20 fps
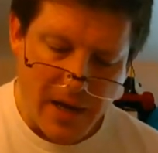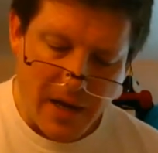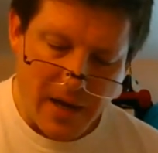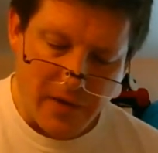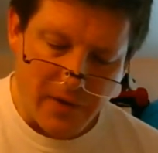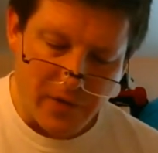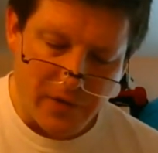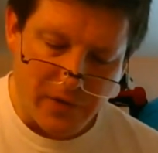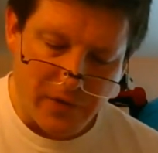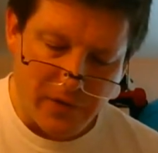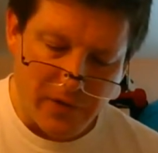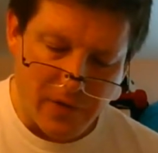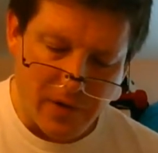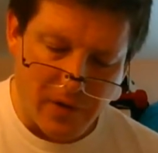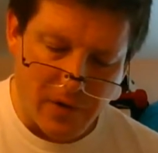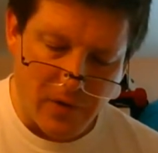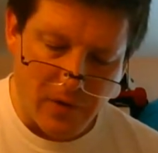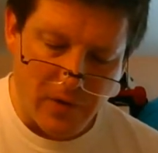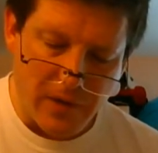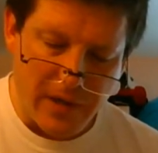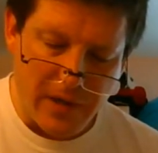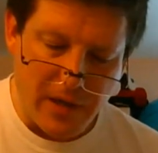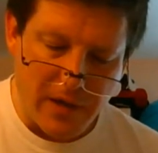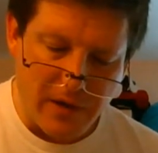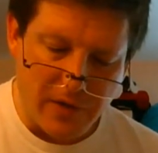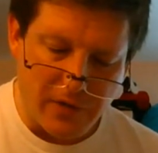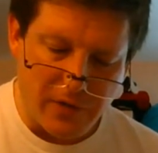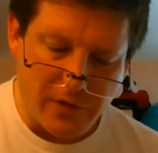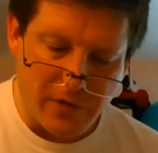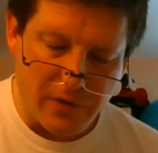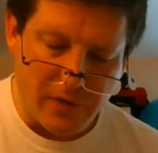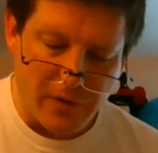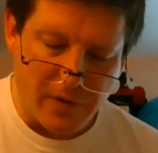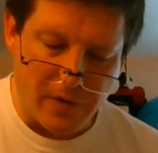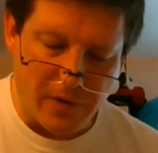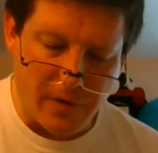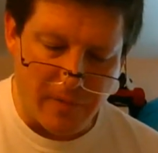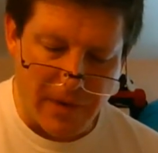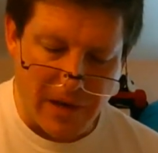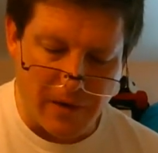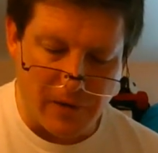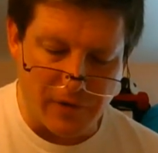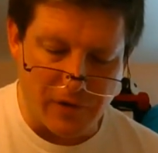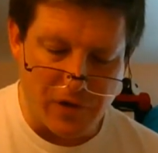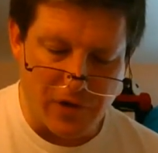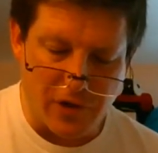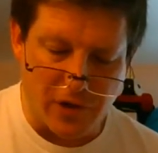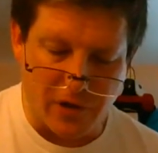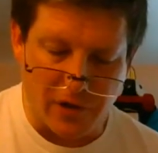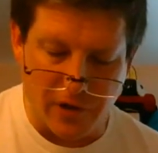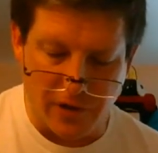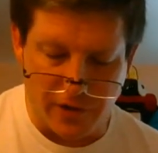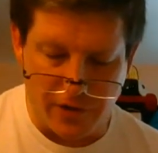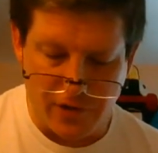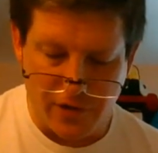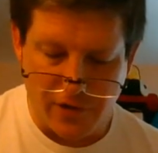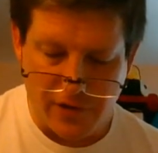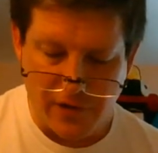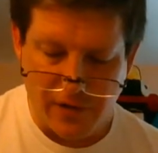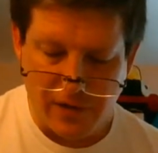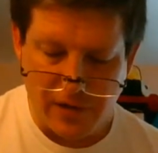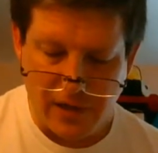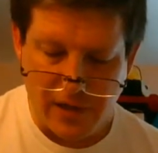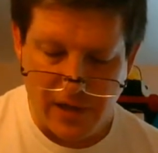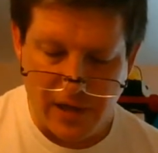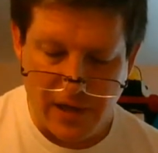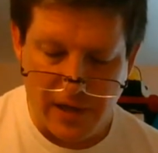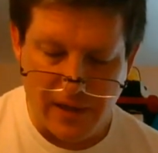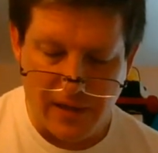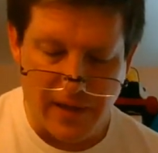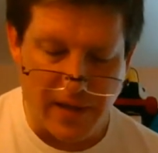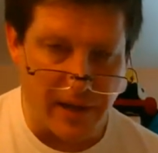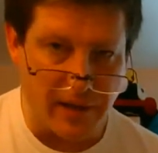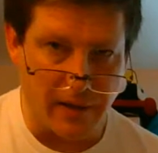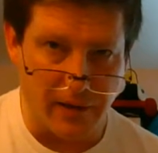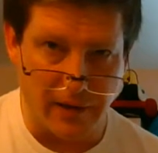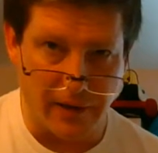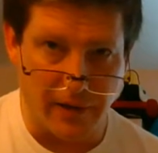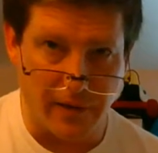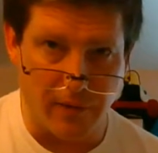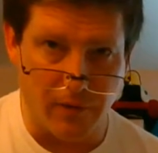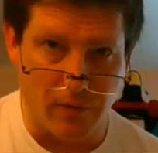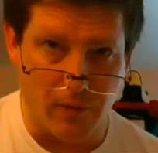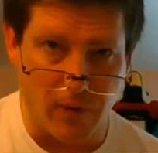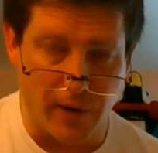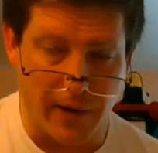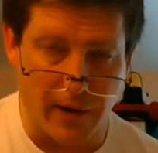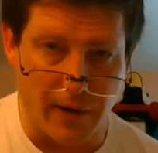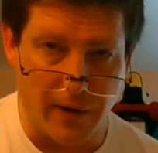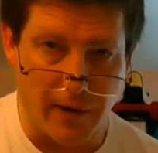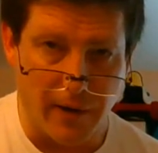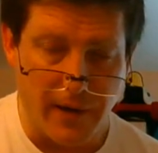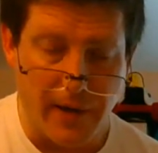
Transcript: There's only a certain amount of charge in that length of wire.